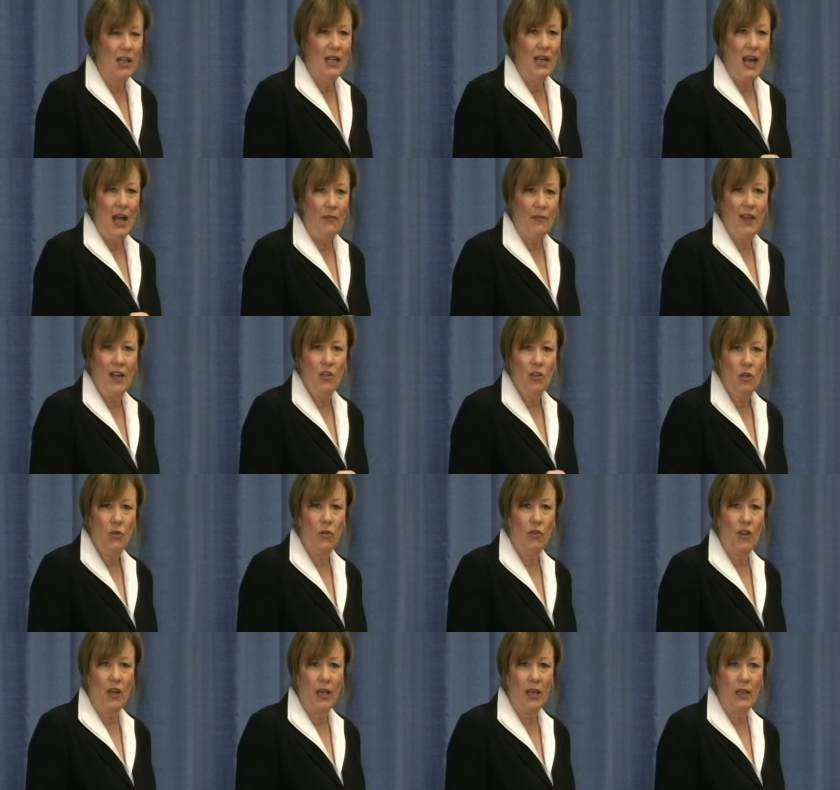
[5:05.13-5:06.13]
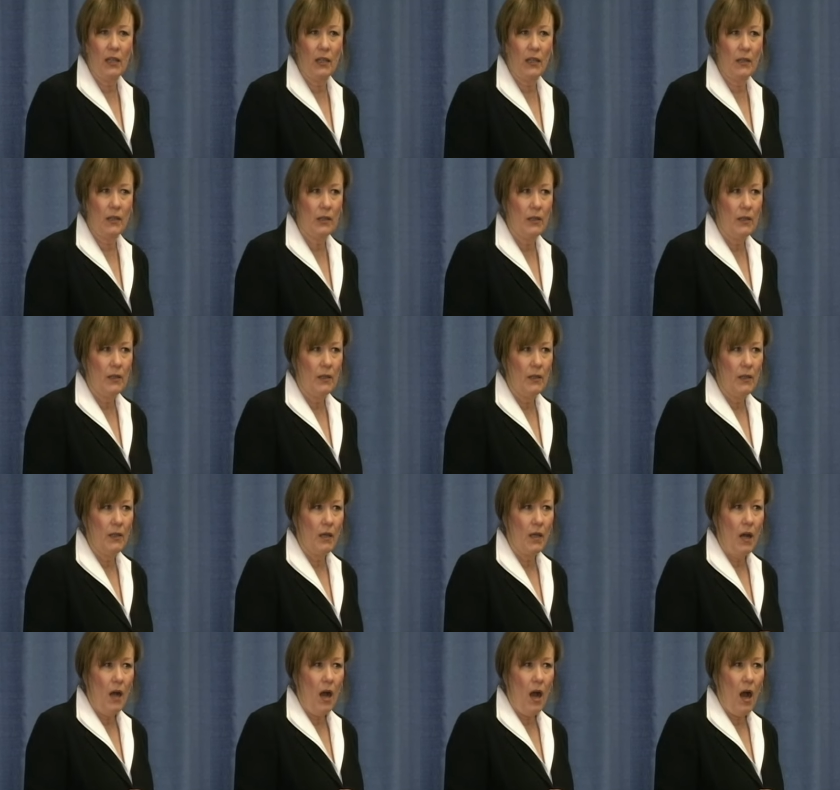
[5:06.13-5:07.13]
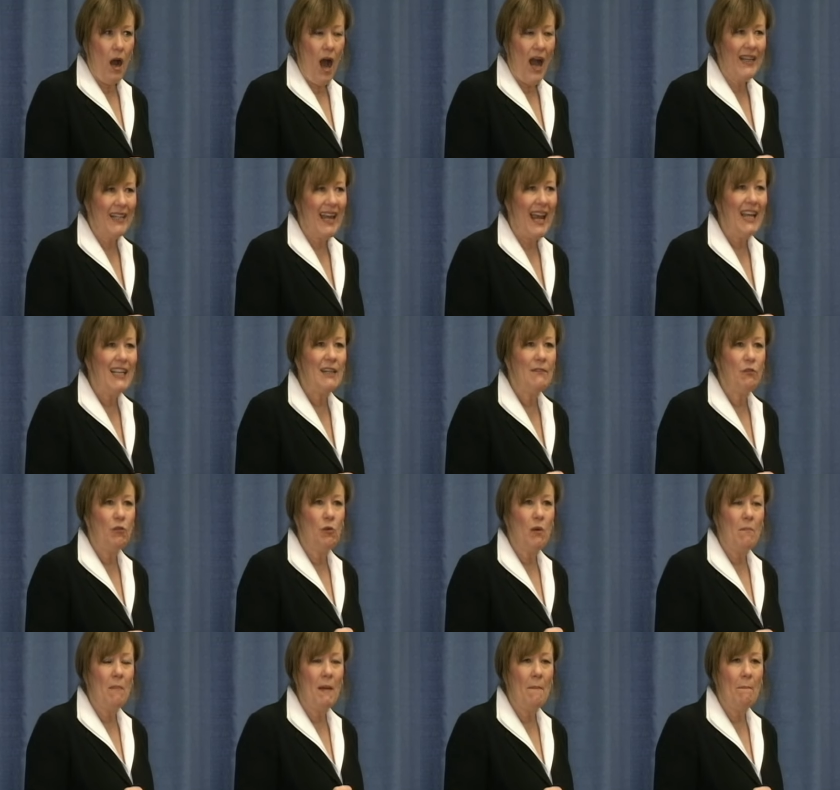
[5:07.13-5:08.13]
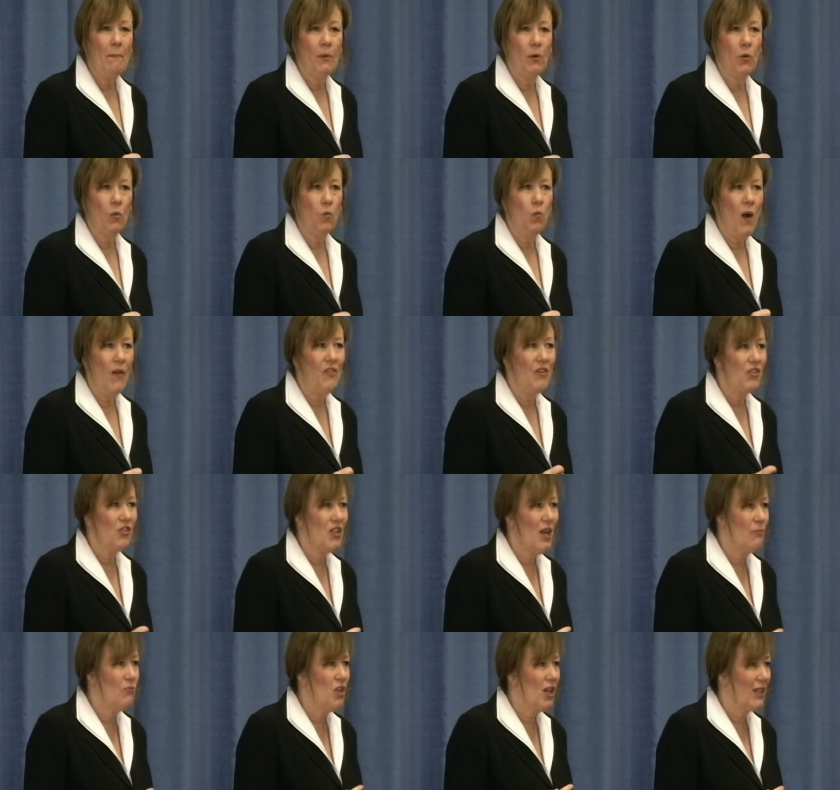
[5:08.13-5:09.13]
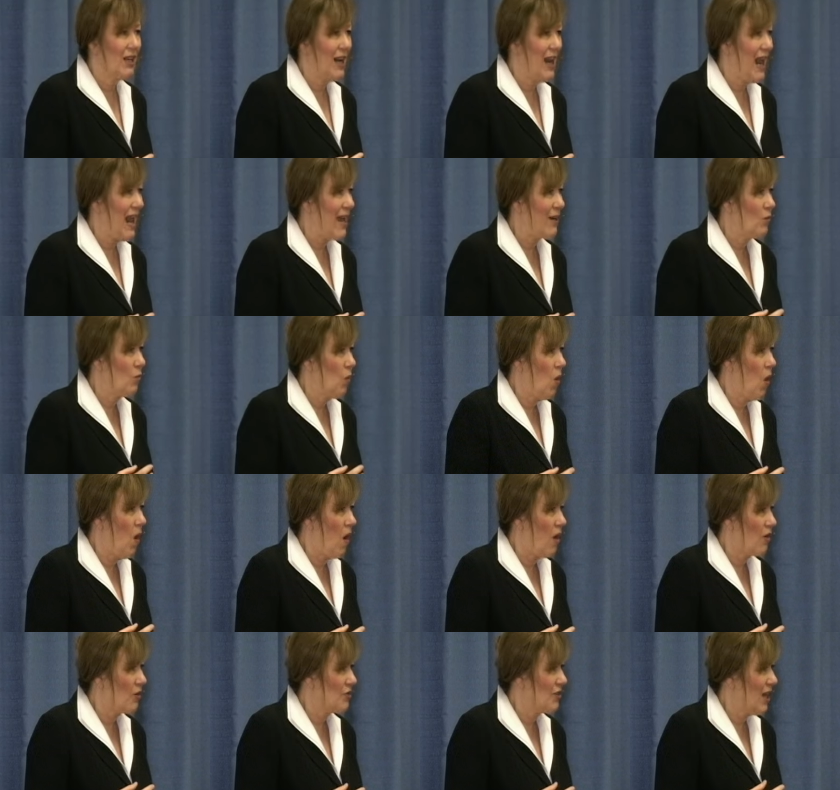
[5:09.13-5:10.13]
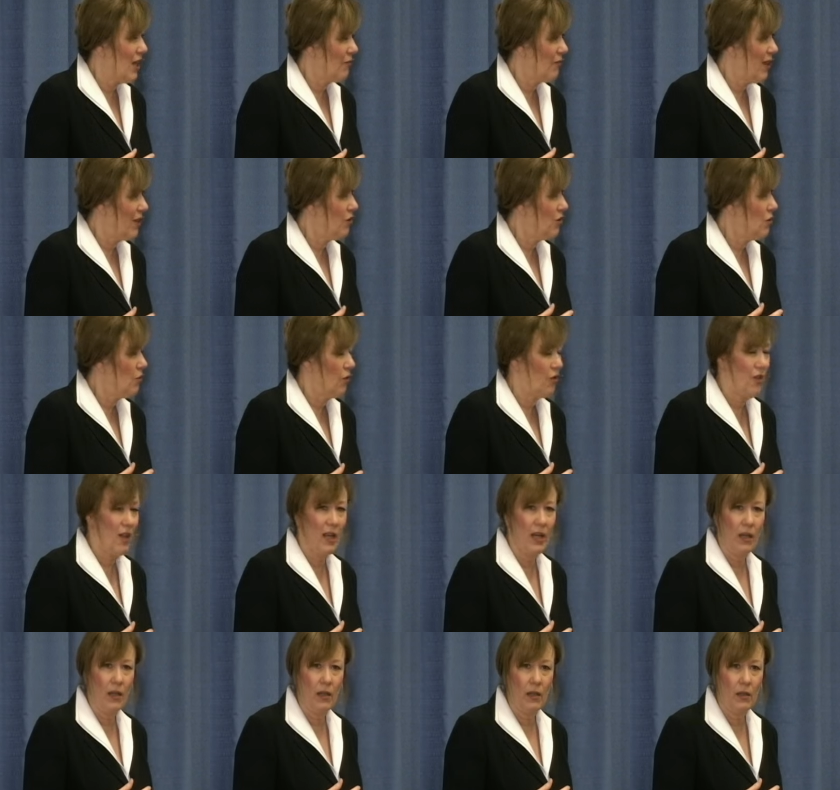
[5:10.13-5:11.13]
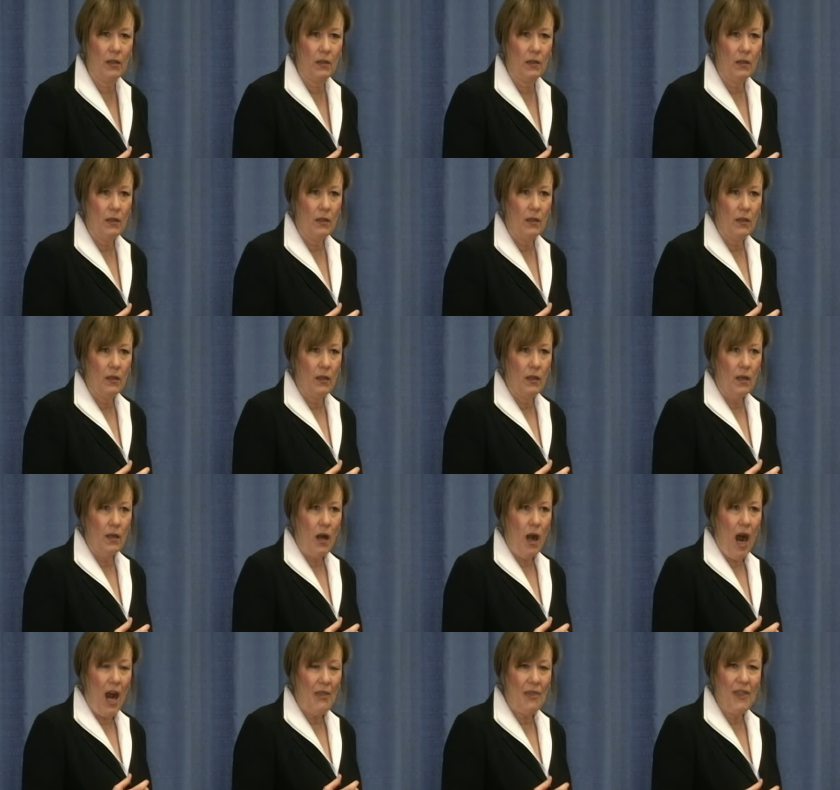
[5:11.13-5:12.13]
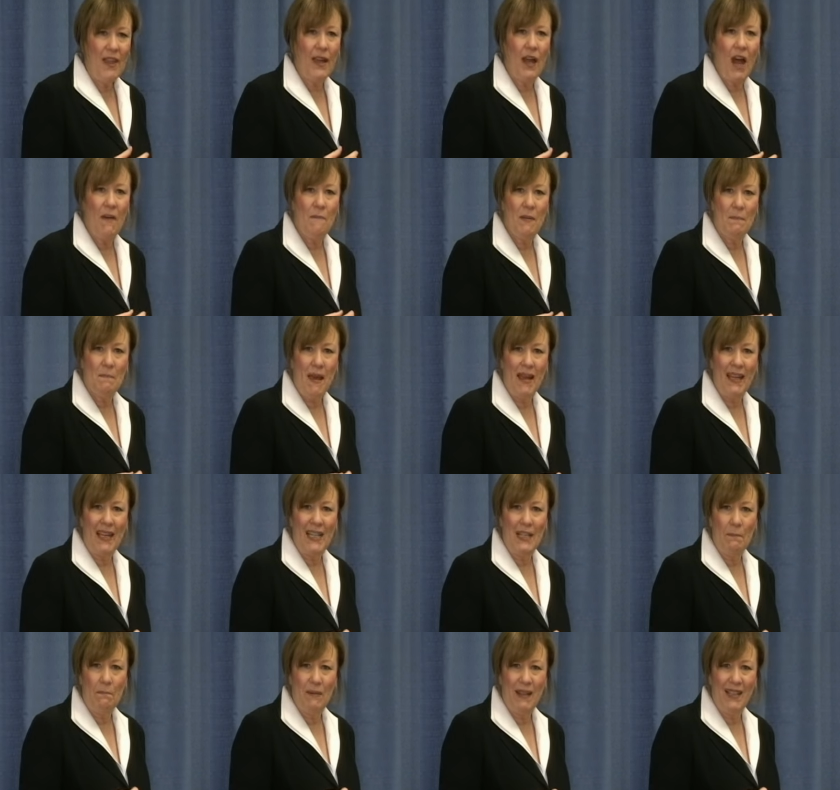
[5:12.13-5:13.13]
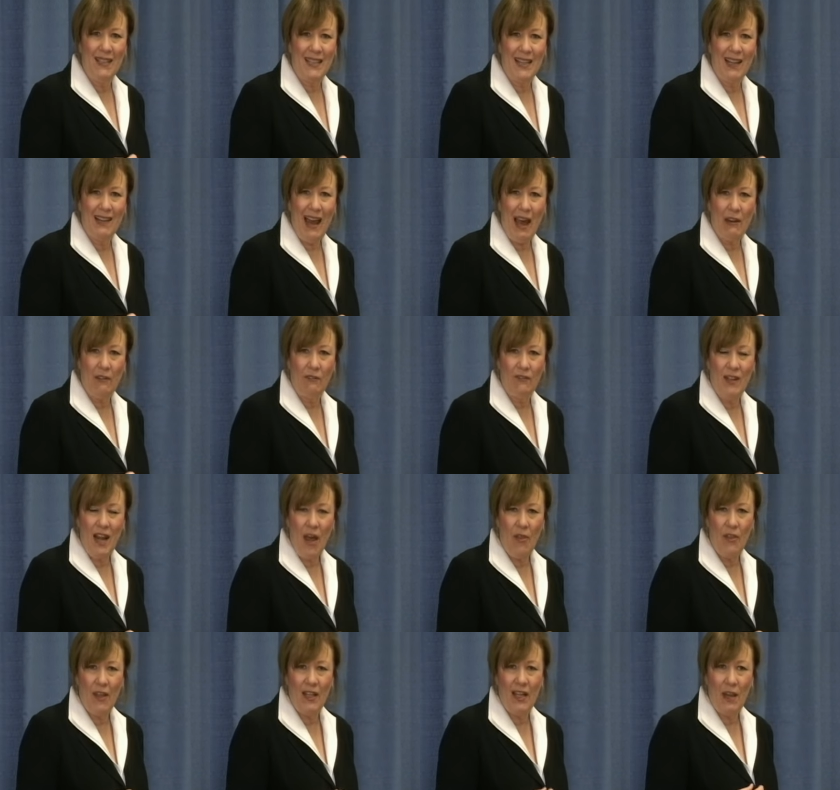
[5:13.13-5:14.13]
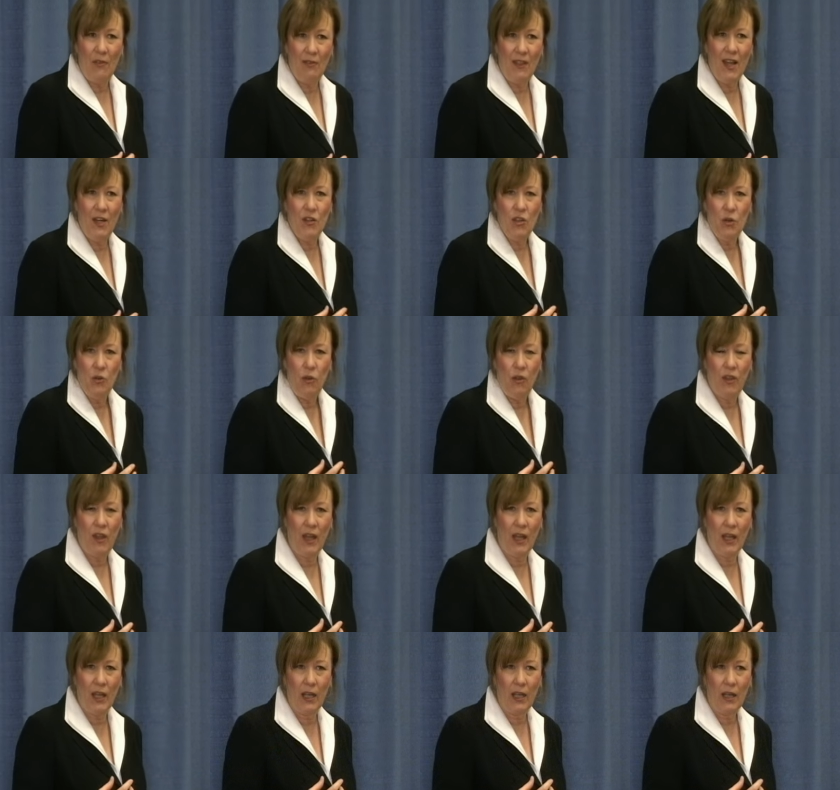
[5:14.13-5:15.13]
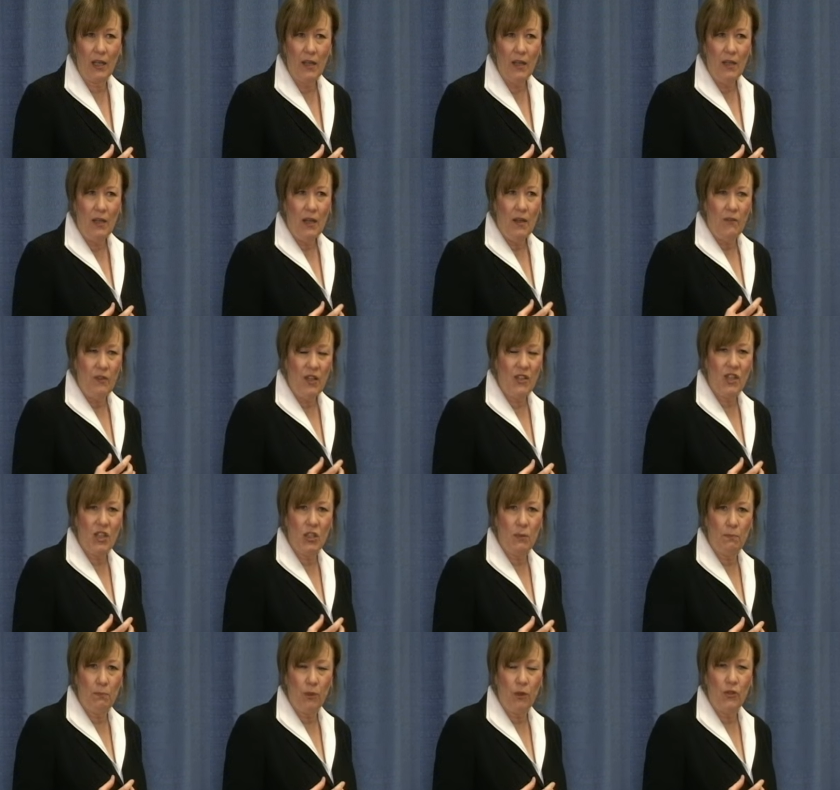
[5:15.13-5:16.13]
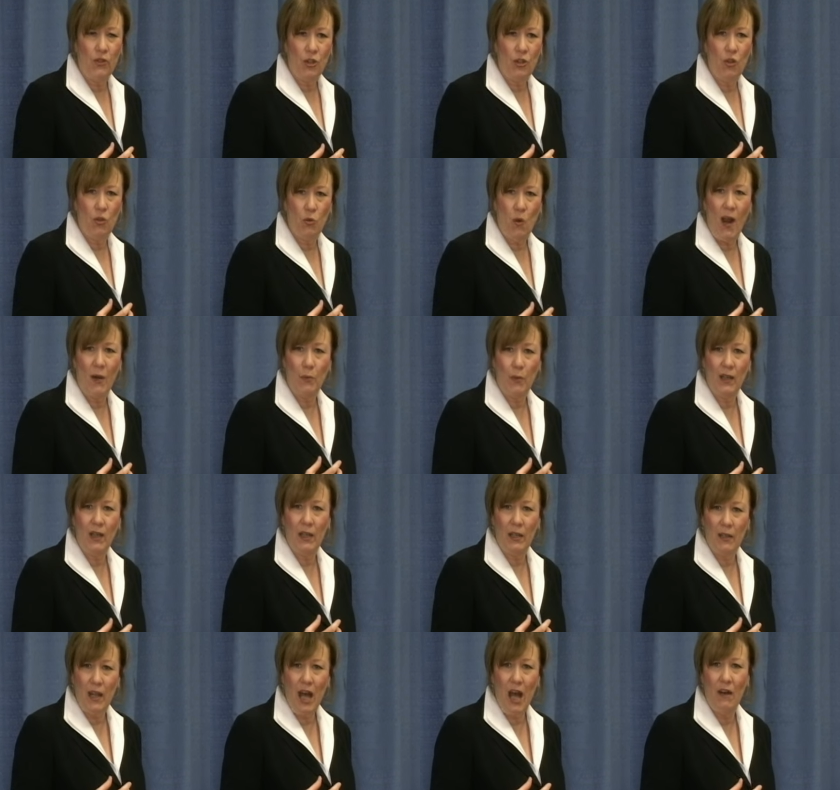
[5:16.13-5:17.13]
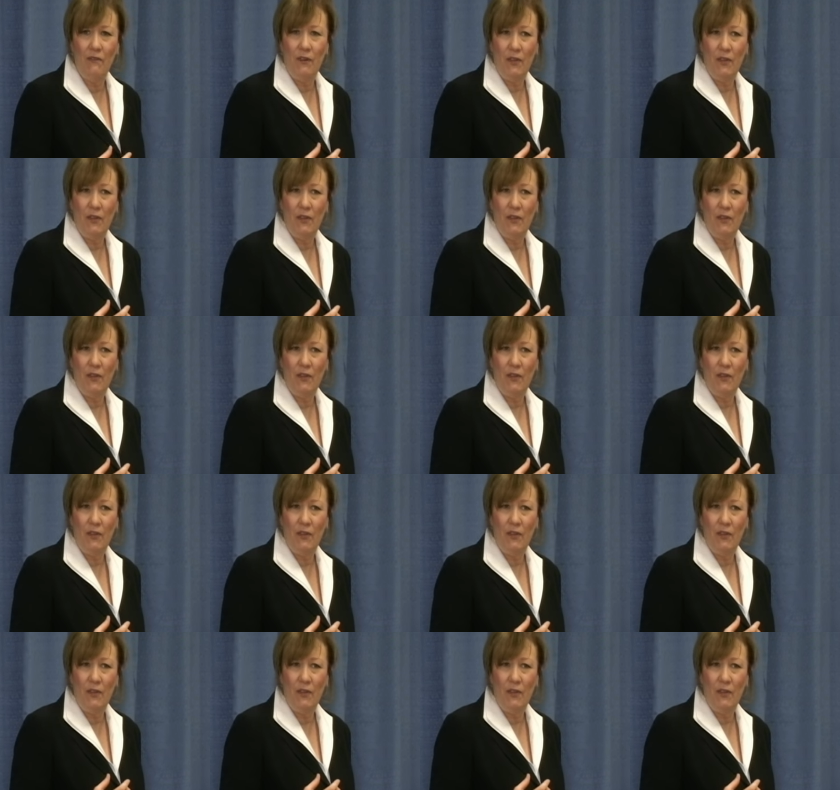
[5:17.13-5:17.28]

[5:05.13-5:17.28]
And then you think, I can't even remember what the subject at hand was. And then you think, I think I've been making a big deal out of nothing. And then you think, this is a person who I really love.